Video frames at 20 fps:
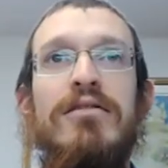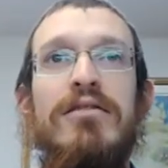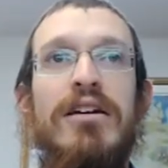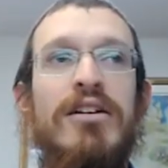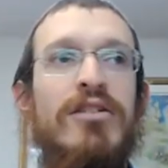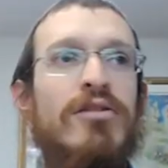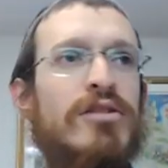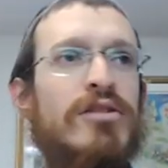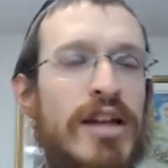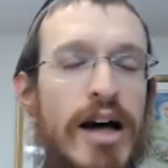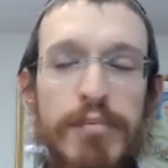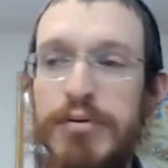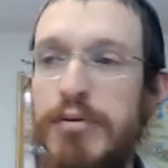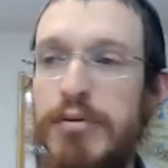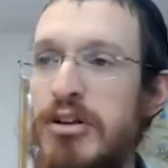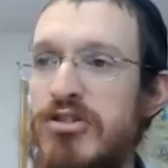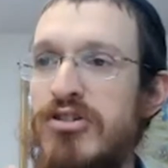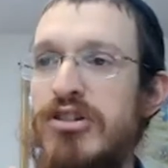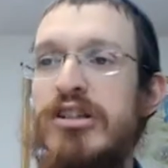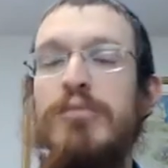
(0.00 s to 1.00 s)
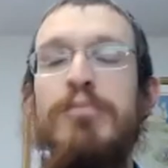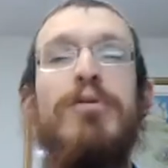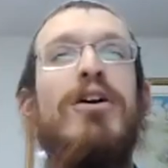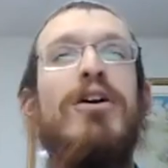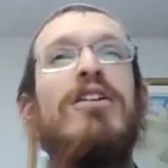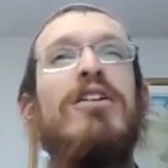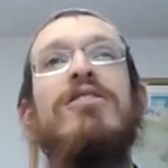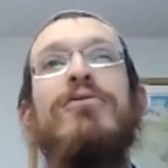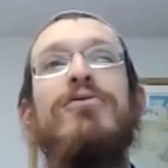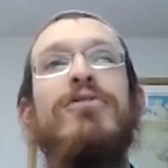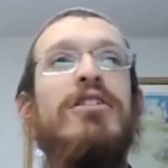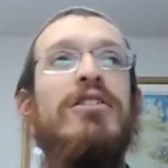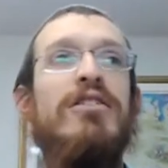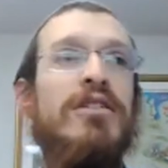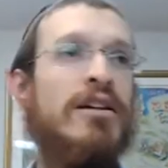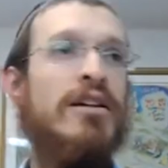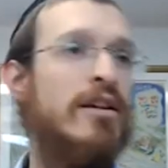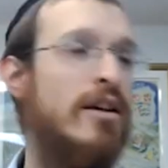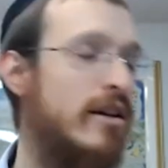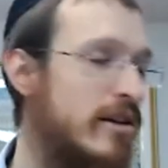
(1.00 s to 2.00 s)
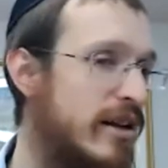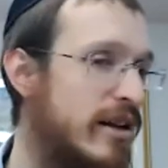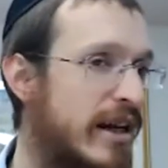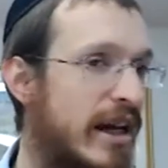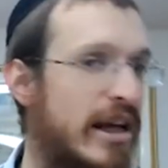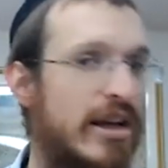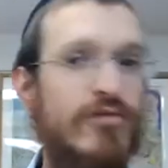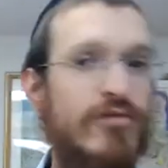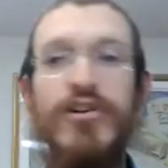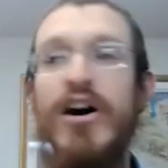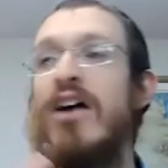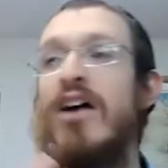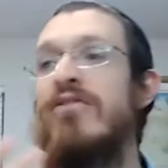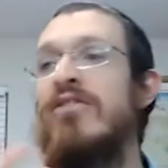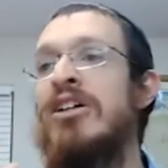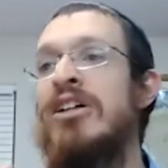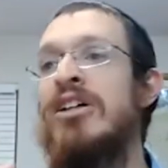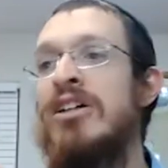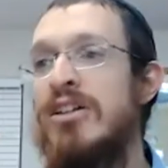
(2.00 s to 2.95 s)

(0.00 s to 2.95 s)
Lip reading: you stop them on the street to put on tefillin, and then they get involved.